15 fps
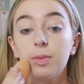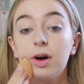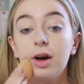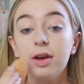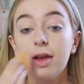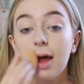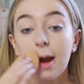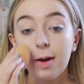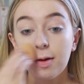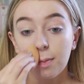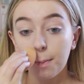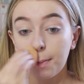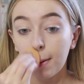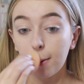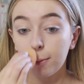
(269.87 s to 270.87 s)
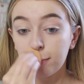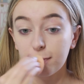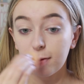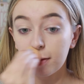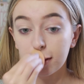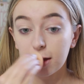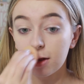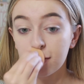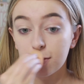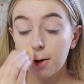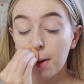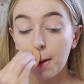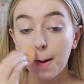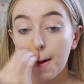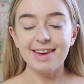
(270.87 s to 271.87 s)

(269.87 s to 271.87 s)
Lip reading: buy 10 different bottles of foundation.